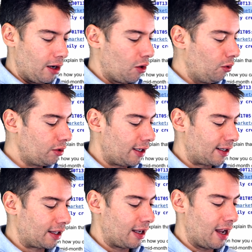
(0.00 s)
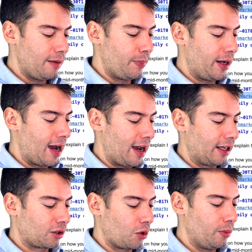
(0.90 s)
contact
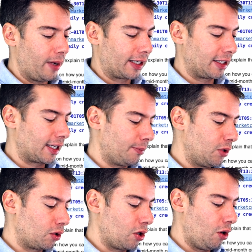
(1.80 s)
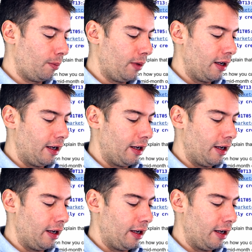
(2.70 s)
api@coinmarketcap.com